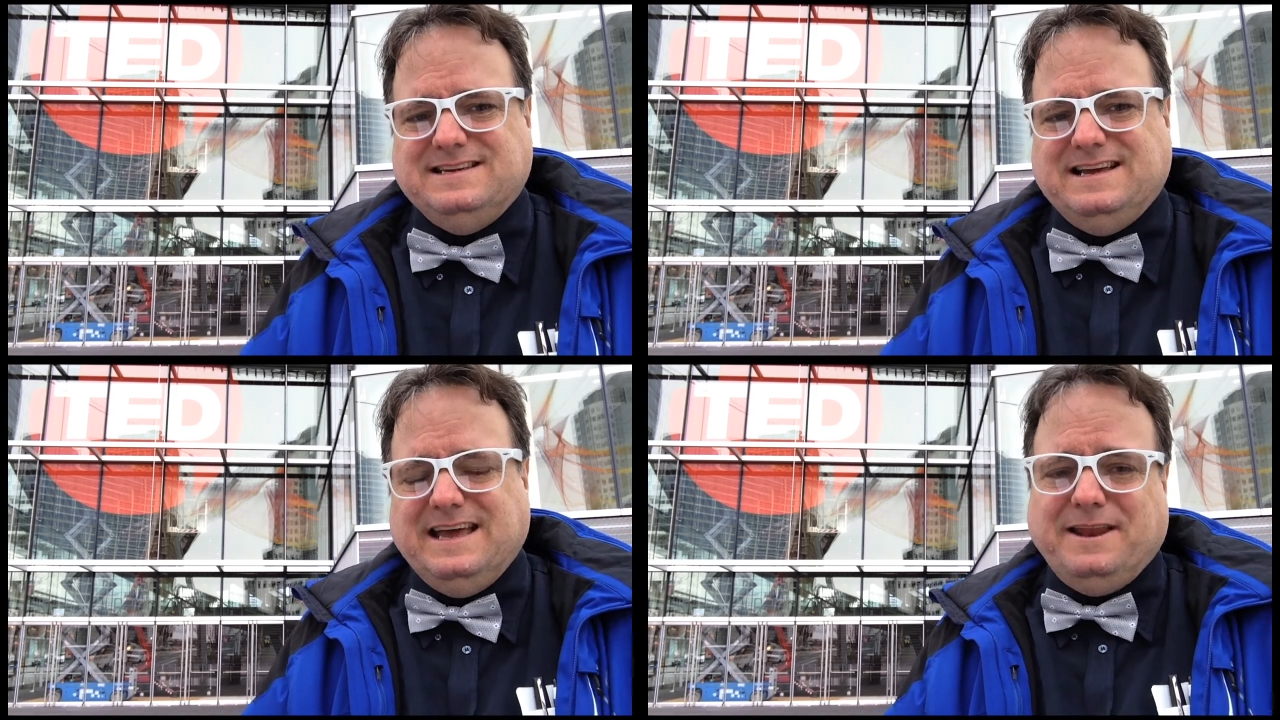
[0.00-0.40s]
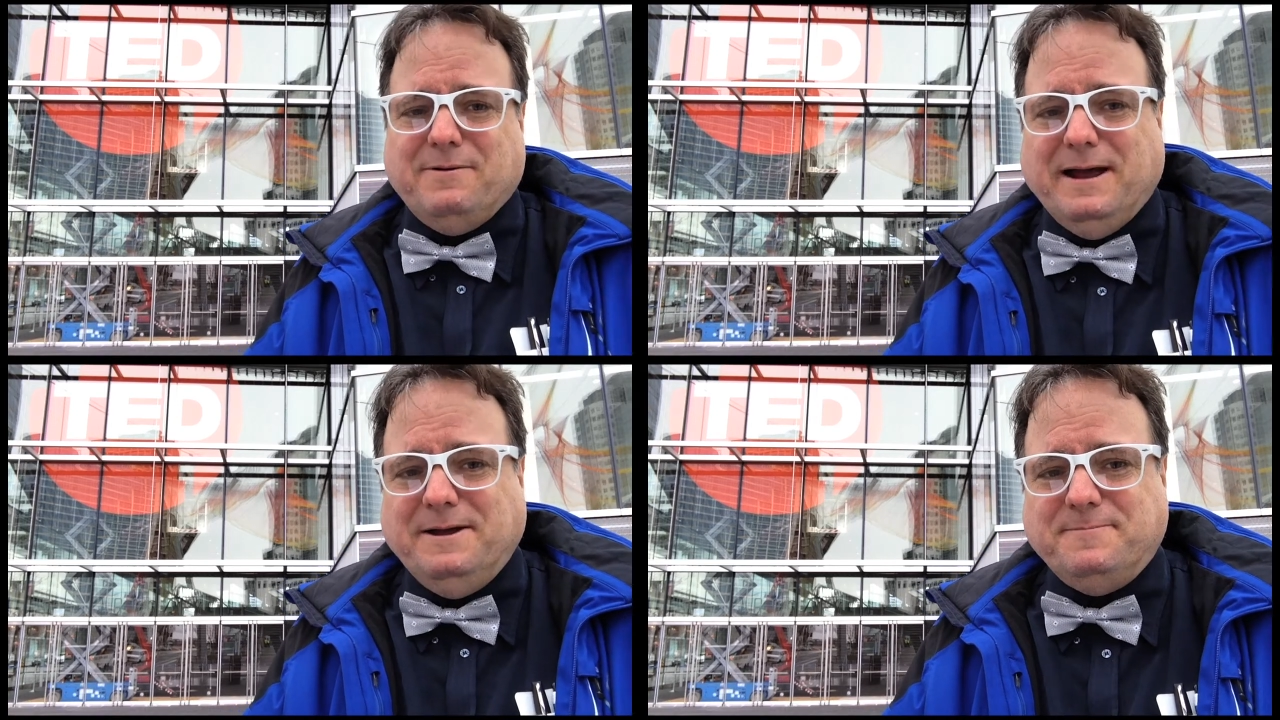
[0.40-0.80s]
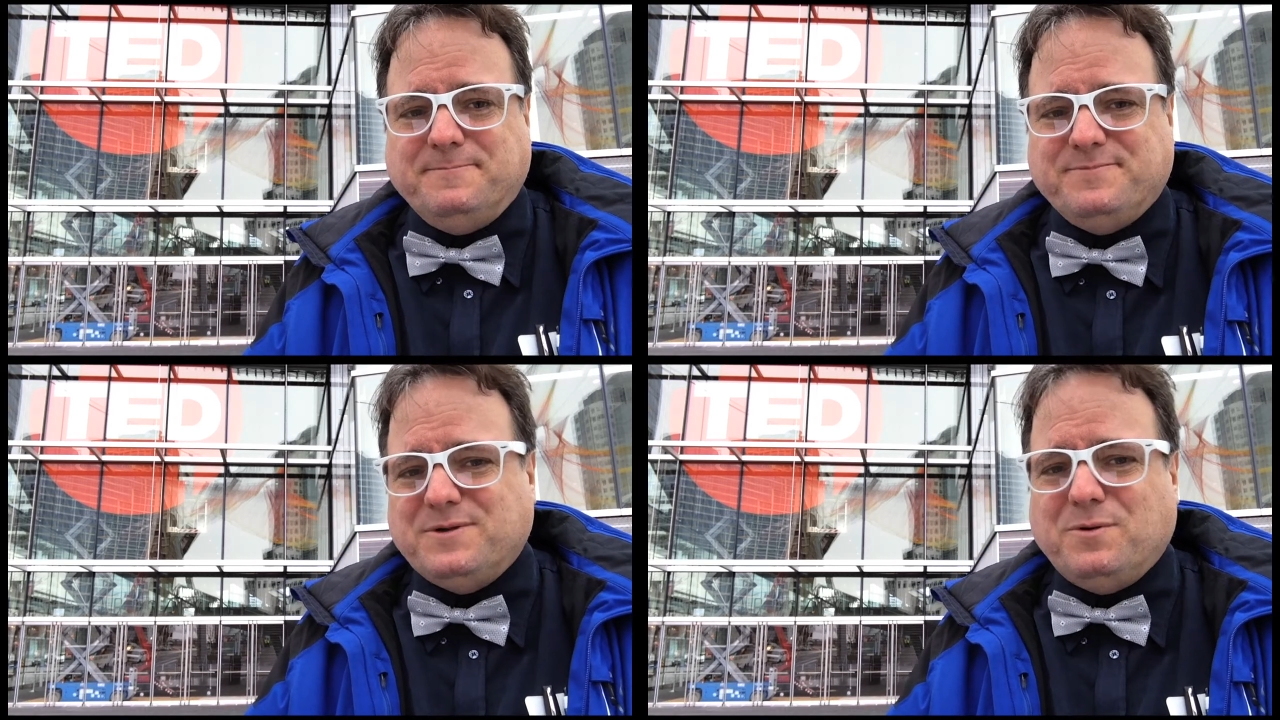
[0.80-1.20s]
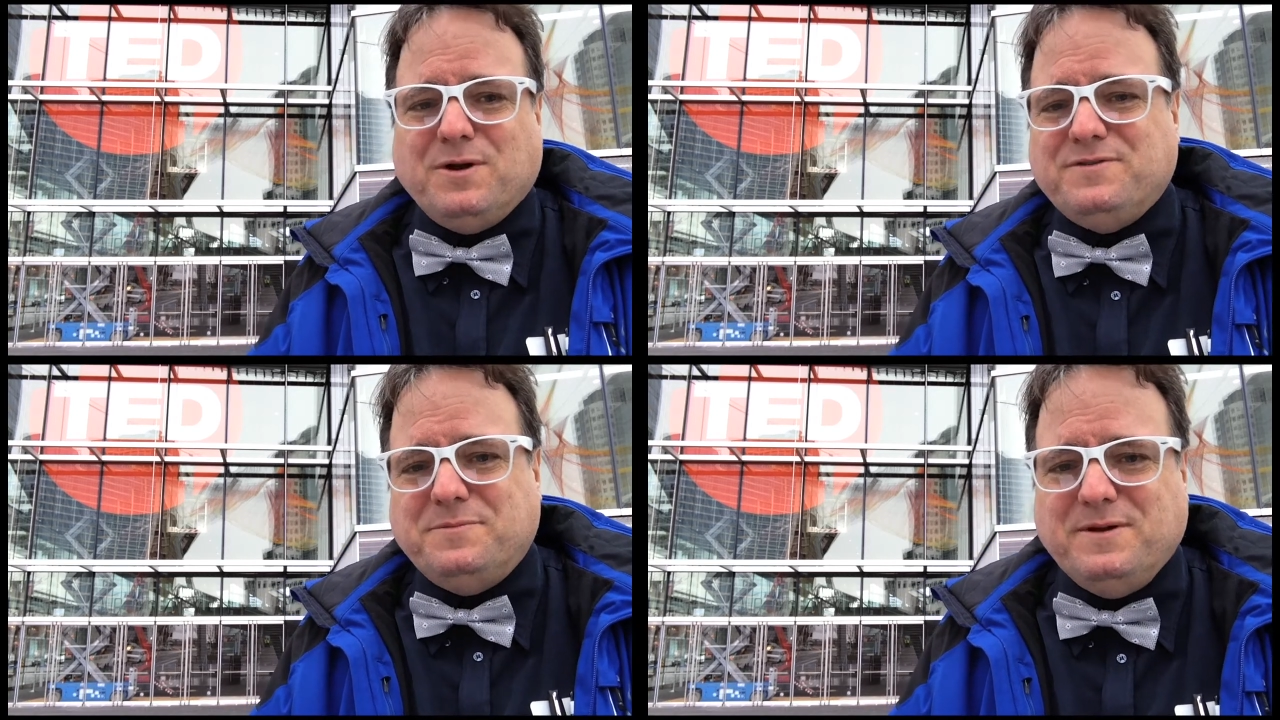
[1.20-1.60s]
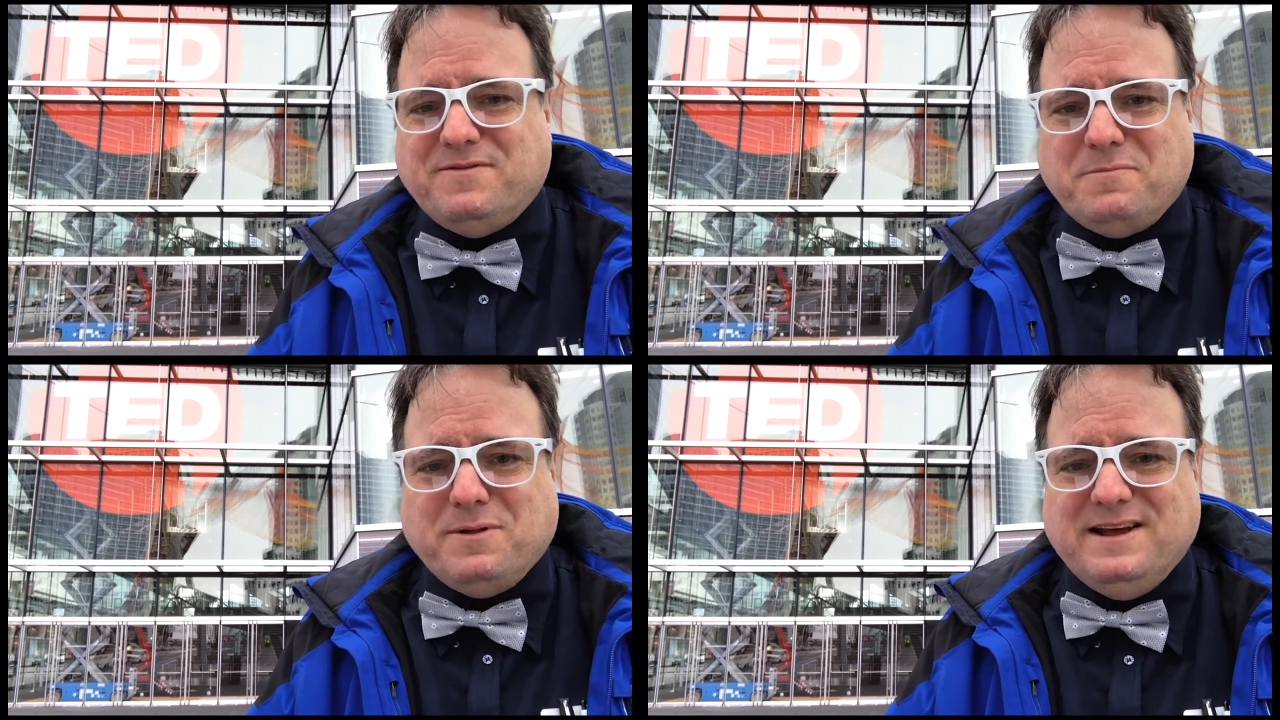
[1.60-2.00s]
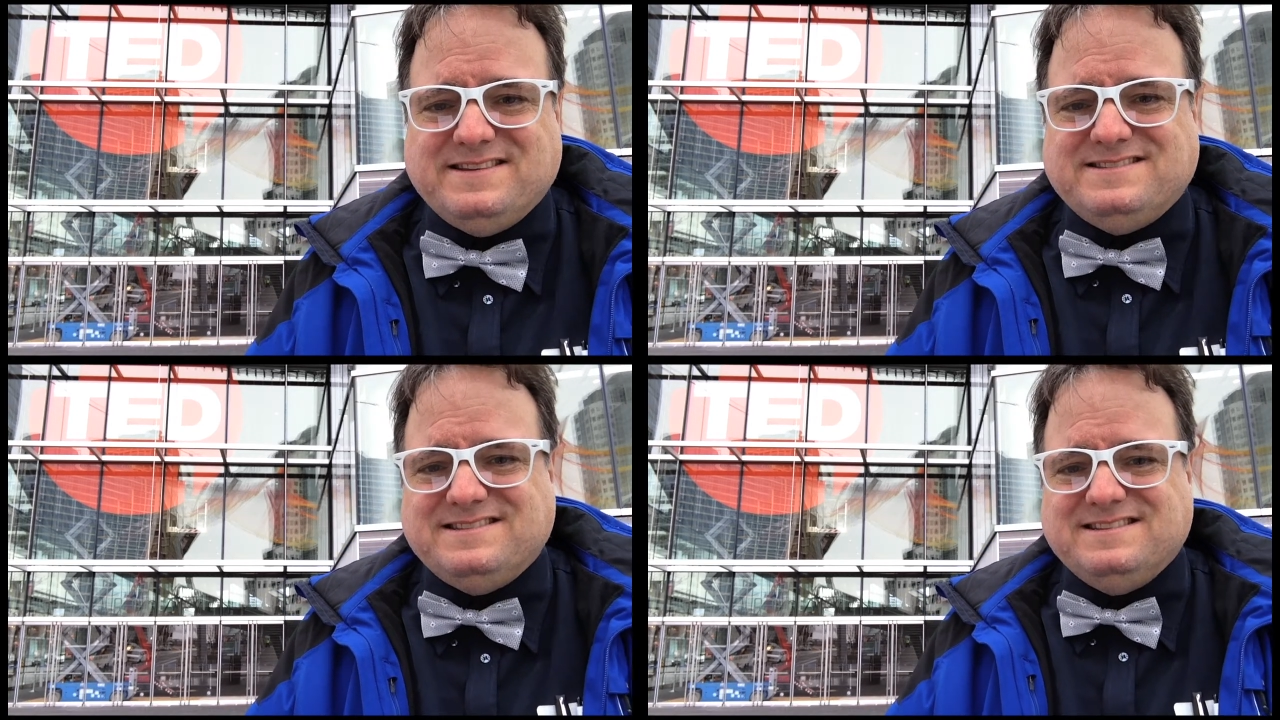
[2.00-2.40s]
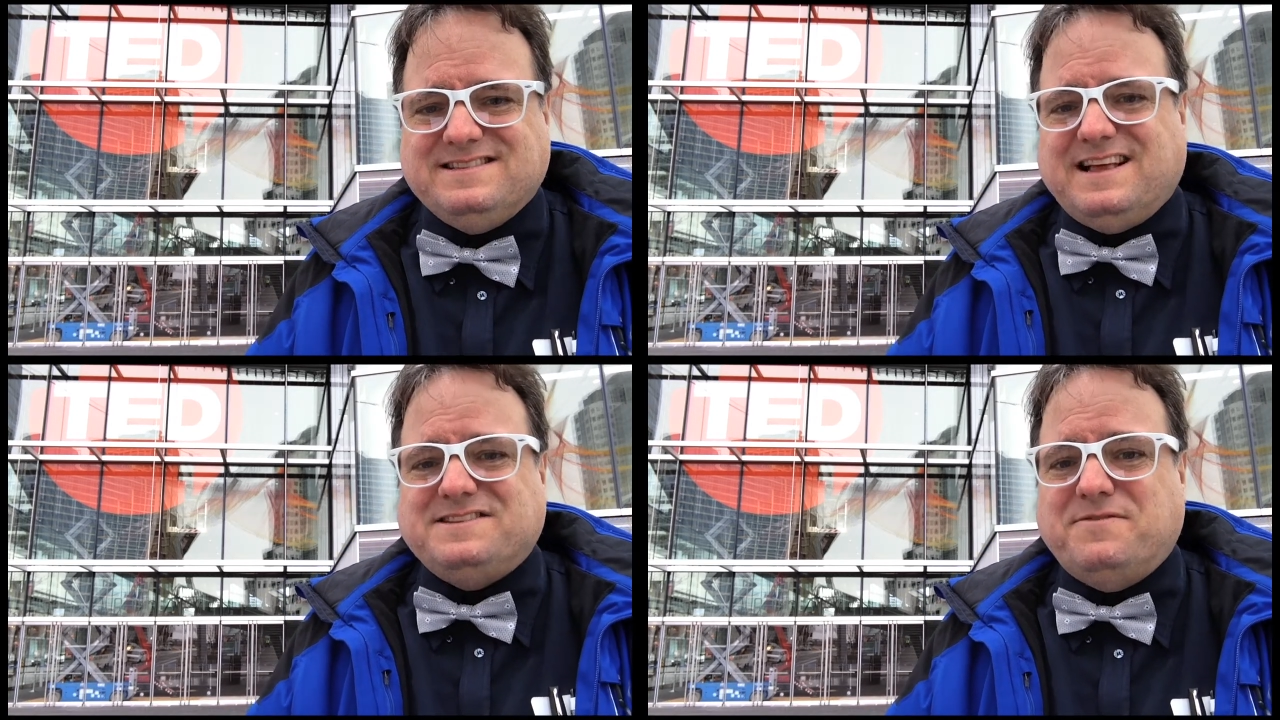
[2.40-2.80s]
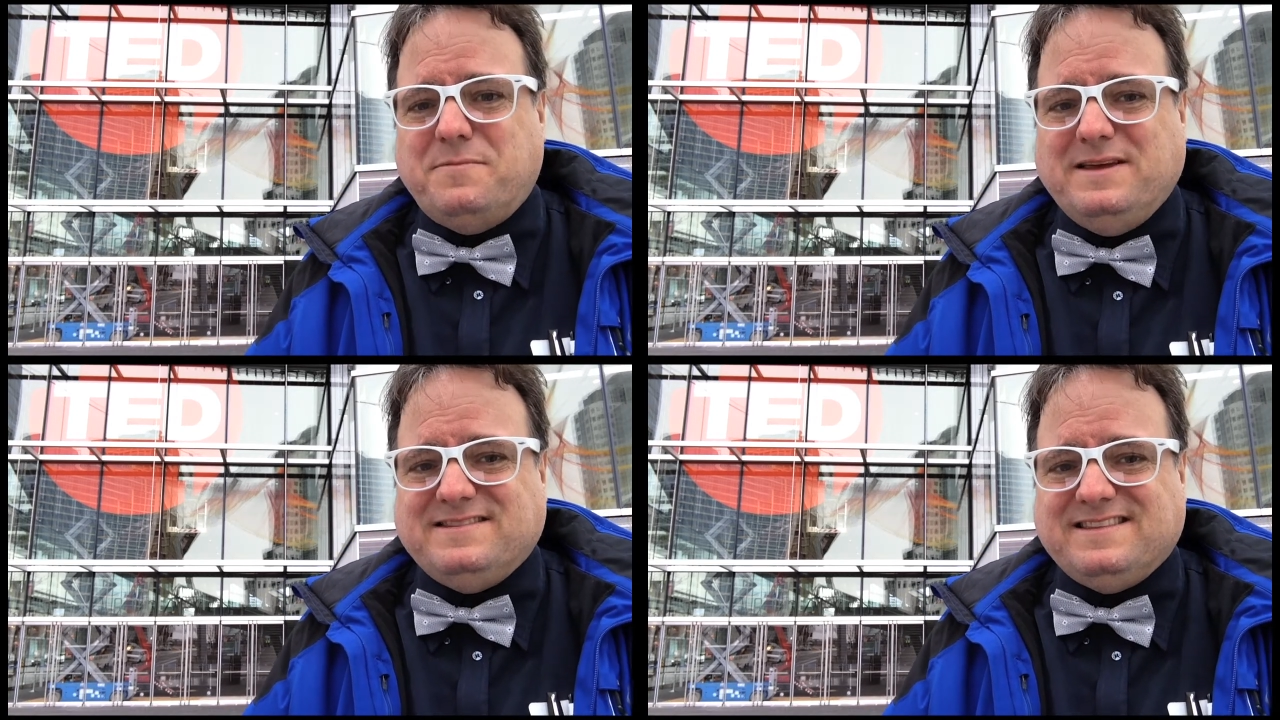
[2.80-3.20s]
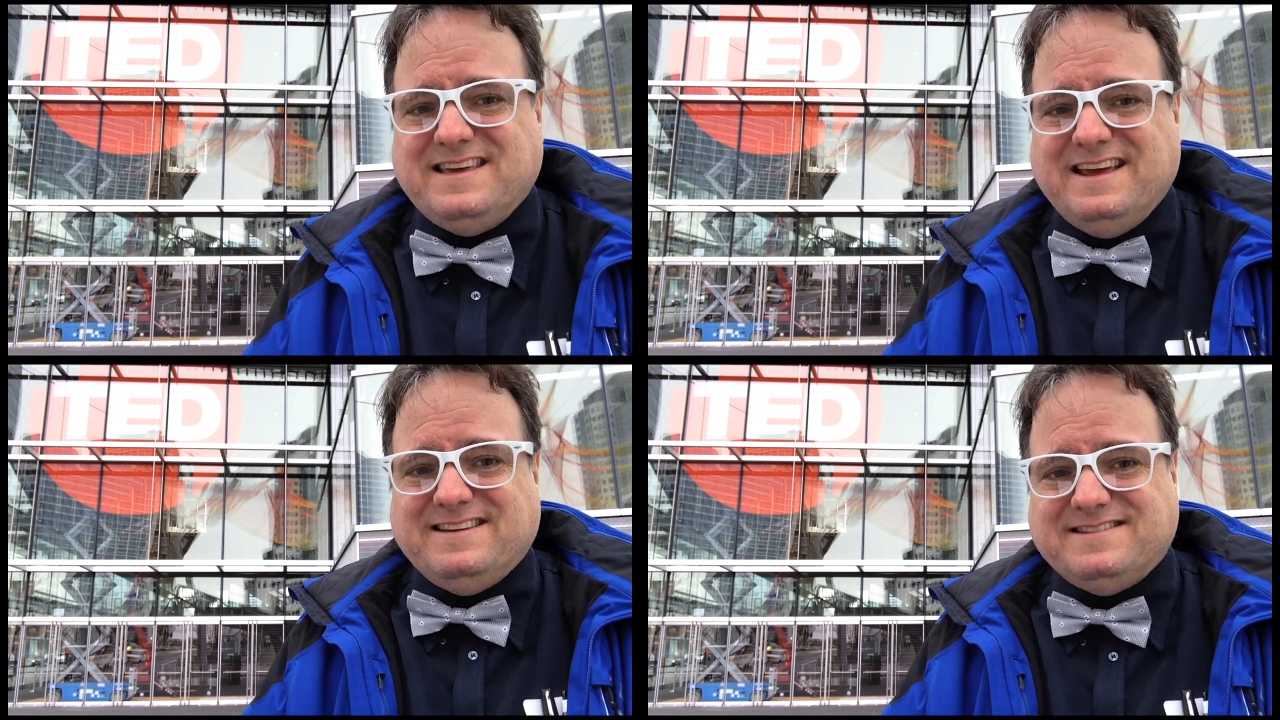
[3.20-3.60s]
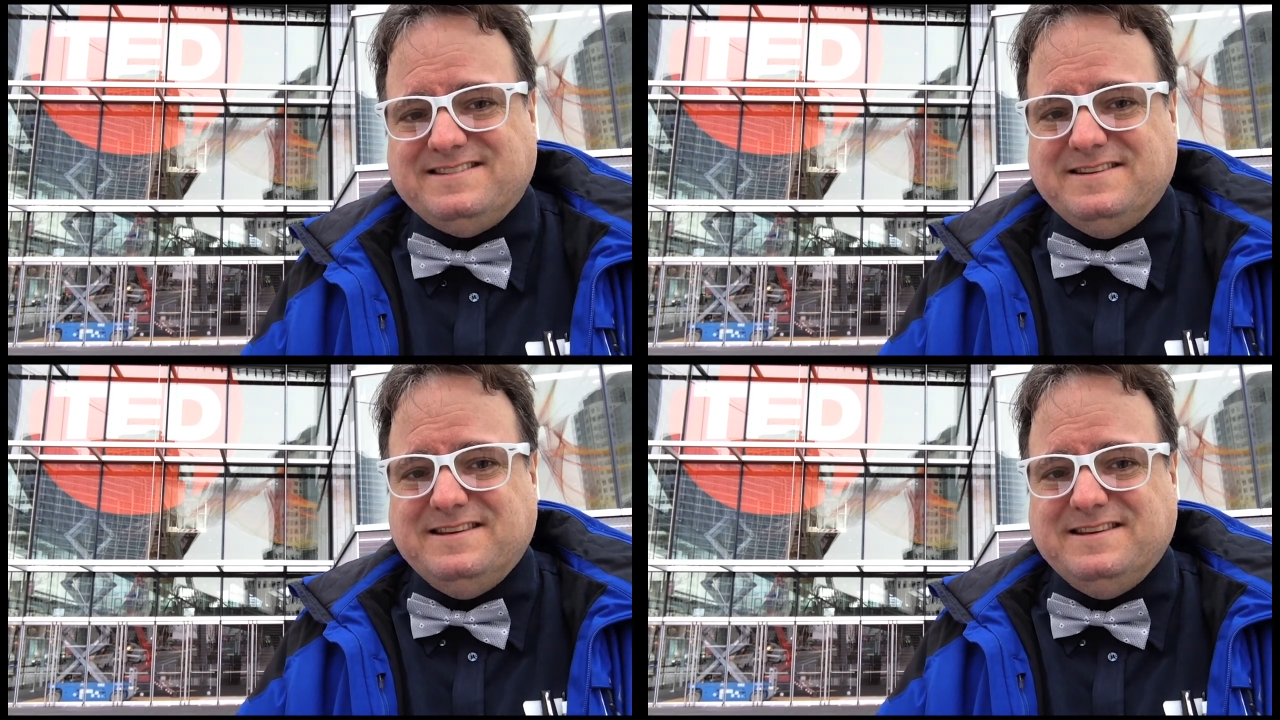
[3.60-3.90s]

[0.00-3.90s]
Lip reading: Anyway, the world's a beautiful place. Lots of amazing things.